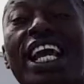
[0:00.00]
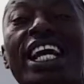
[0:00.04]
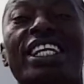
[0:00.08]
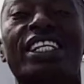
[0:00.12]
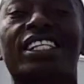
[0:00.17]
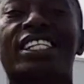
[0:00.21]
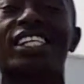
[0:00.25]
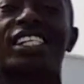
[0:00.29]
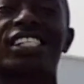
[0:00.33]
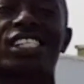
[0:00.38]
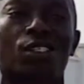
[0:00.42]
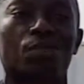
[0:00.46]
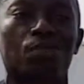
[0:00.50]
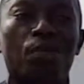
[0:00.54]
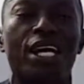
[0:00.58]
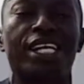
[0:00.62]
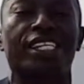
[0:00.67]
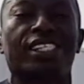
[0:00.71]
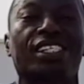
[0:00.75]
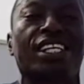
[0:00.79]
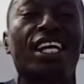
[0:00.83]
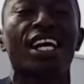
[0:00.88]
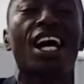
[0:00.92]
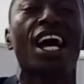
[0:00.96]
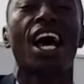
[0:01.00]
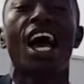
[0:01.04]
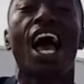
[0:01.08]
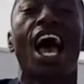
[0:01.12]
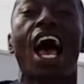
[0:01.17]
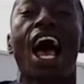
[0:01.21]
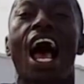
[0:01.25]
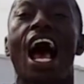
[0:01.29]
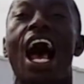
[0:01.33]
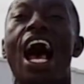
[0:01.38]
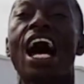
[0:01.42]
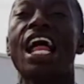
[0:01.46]
in this place.
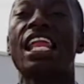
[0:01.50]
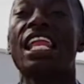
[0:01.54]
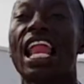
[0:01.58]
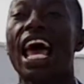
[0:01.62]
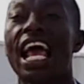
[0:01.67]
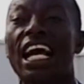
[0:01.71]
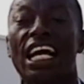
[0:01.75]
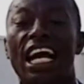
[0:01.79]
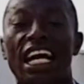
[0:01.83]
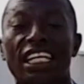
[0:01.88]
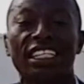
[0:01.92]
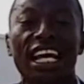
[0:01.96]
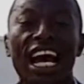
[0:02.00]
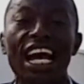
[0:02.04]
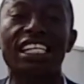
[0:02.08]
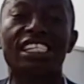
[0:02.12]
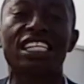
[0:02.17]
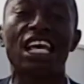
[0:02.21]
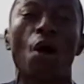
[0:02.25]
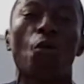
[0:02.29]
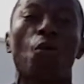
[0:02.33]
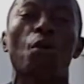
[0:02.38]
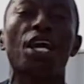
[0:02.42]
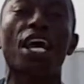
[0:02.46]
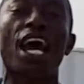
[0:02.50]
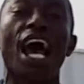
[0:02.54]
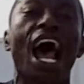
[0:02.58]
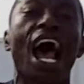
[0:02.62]
And like as I said, we